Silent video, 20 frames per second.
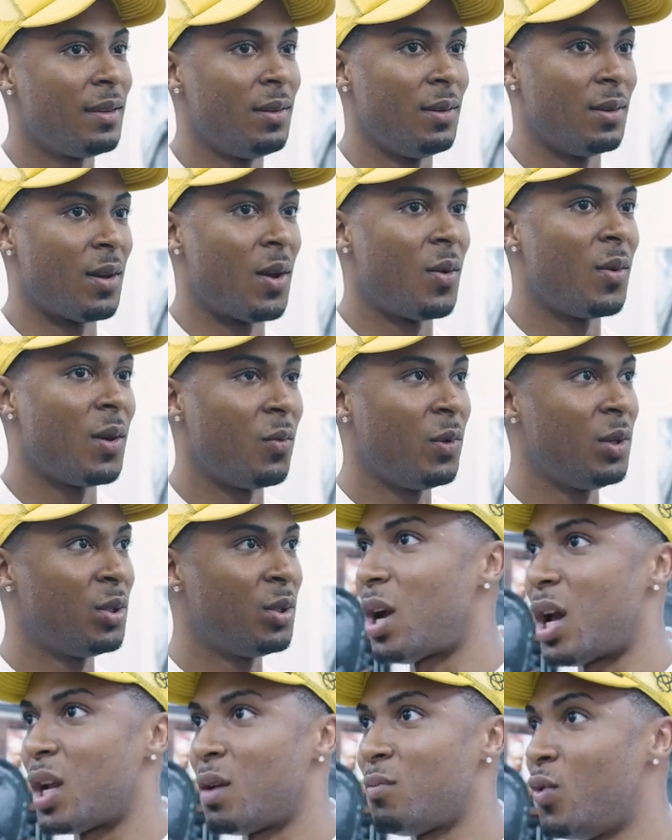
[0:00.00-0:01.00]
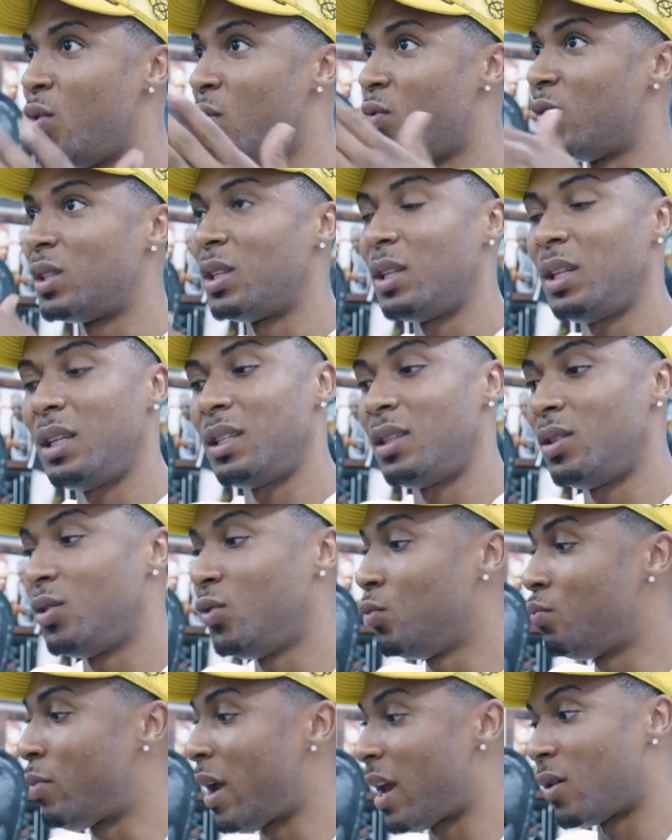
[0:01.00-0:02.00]
You know, trying to move into this
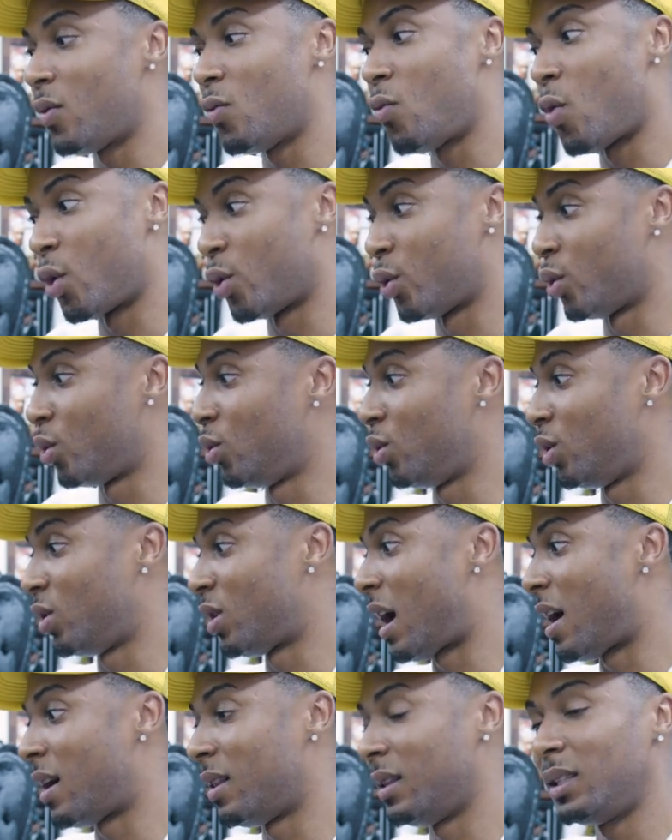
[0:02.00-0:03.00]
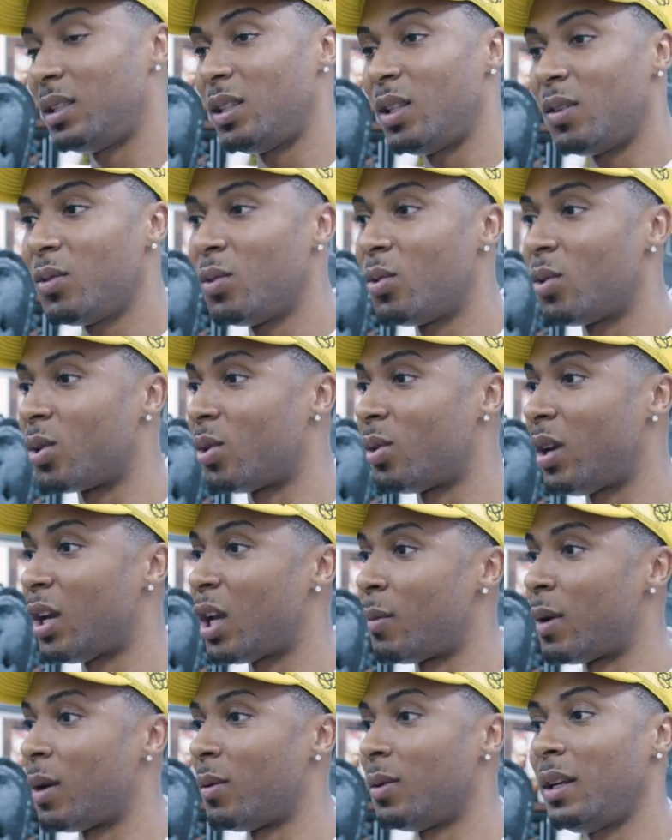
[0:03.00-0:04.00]
new better world and all this stuff going on. They
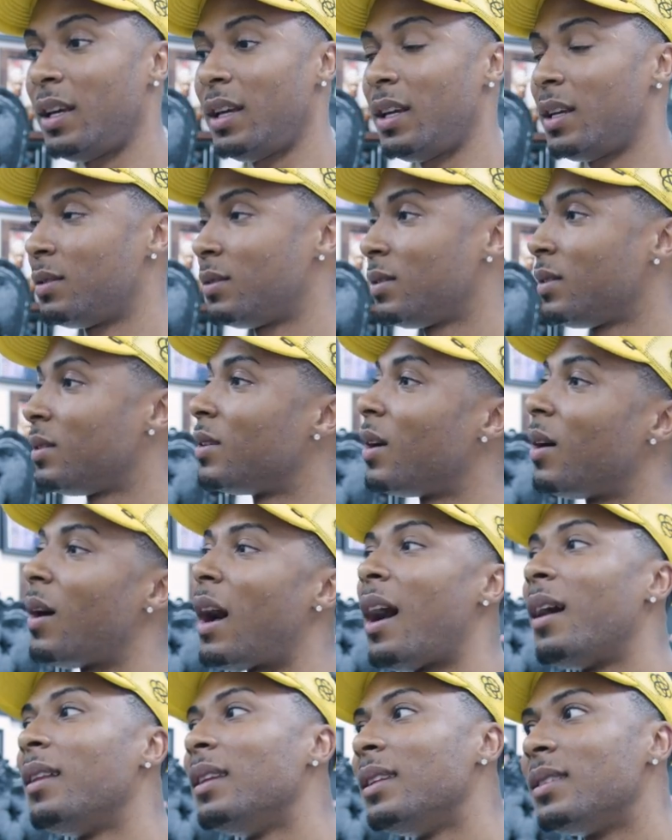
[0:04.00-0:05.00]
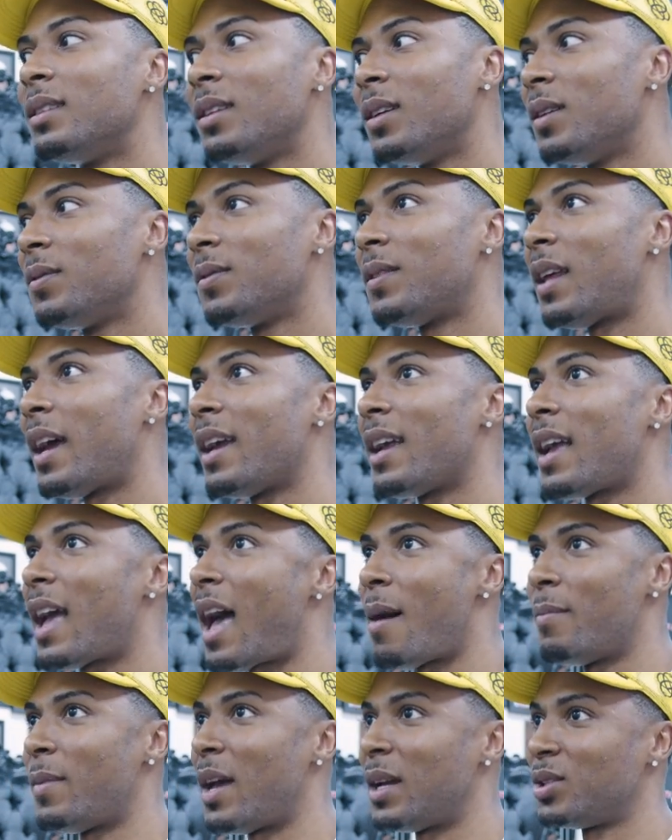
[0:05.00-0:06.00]
coming out with the edge, you know, all this stuff. Like,
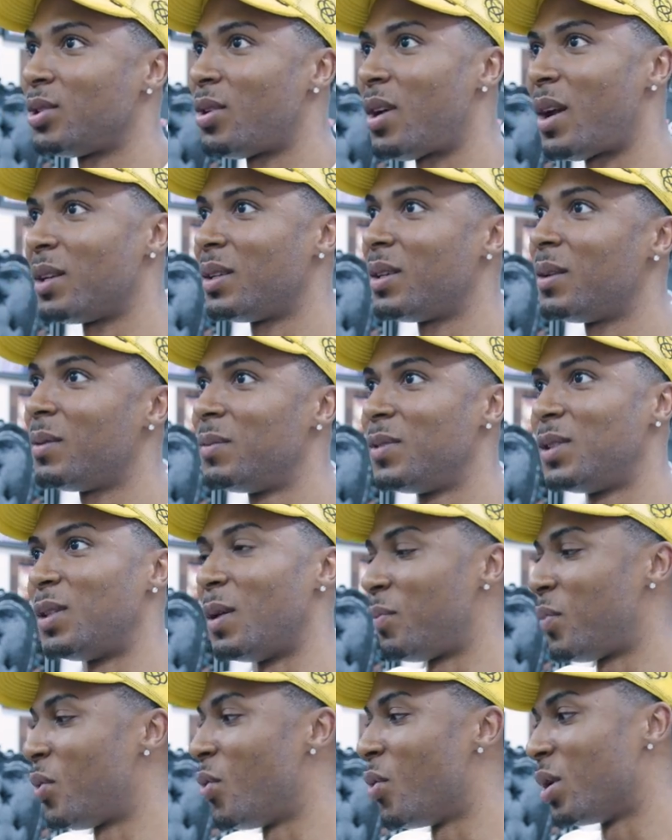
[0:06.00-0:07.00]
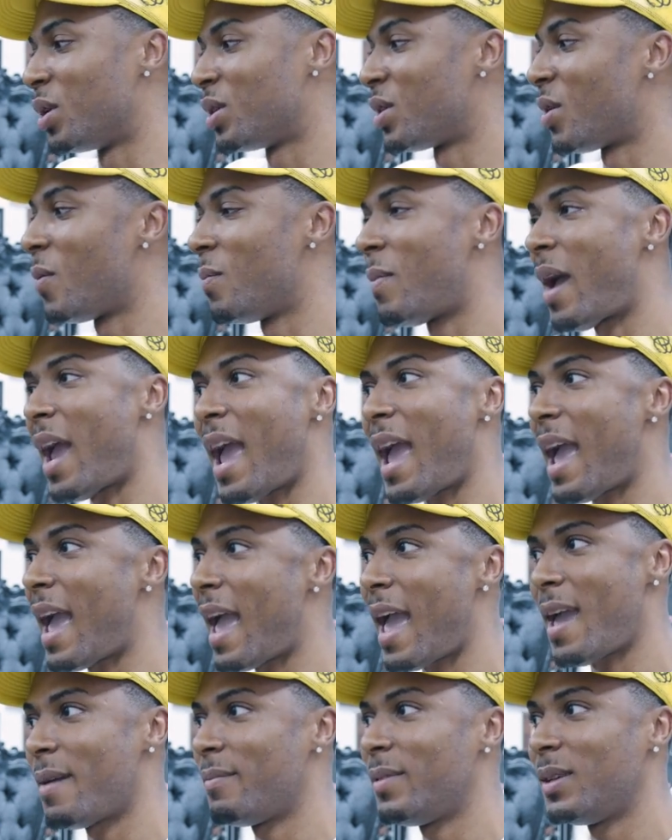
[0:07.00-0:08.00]
I'm not trying to support no bad
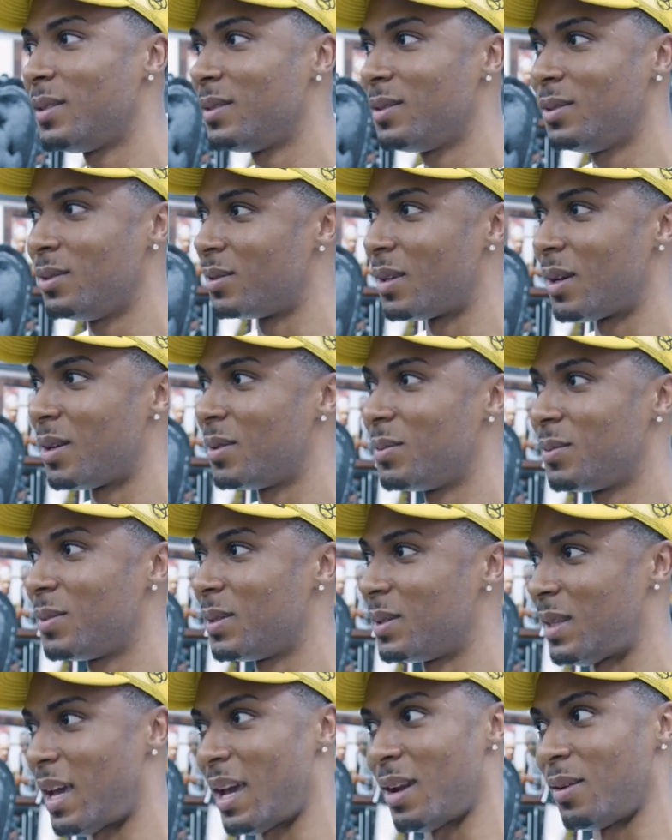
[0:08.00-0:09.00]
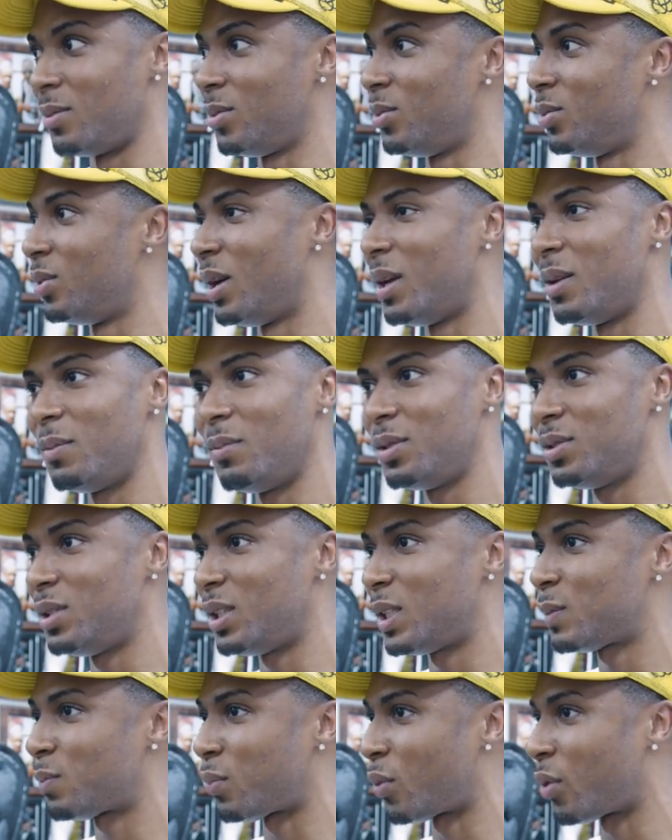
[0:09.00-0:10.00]
habits, you know, because they don't do nothing but
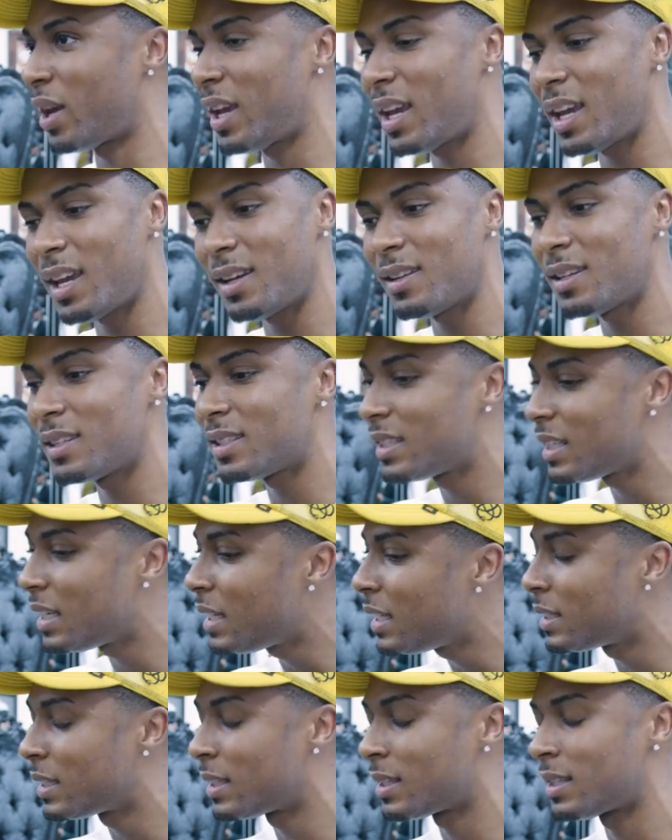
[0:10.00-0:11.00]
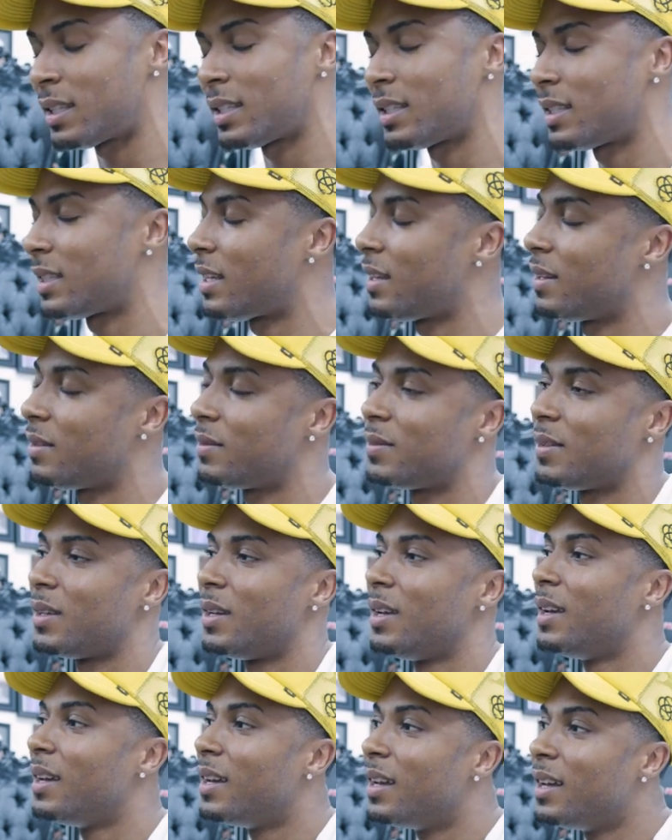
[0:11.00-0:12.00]
just spread diseases and stuff.
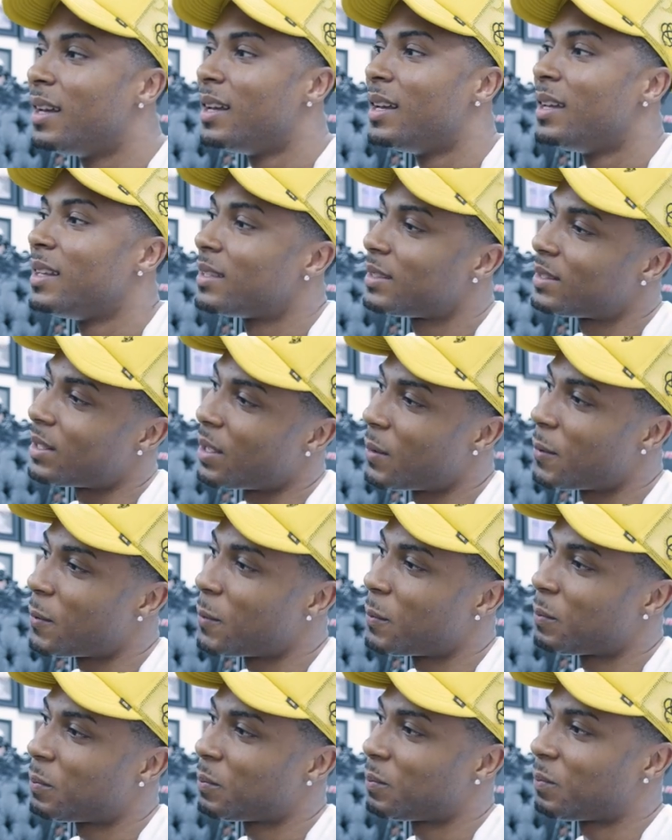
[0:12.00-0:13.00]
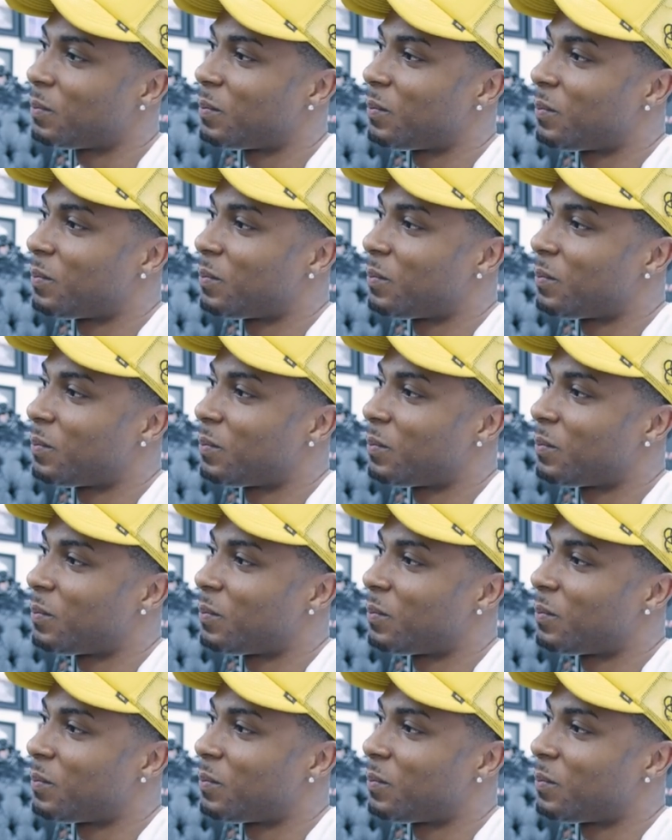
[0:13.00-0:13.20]
And so, you've never been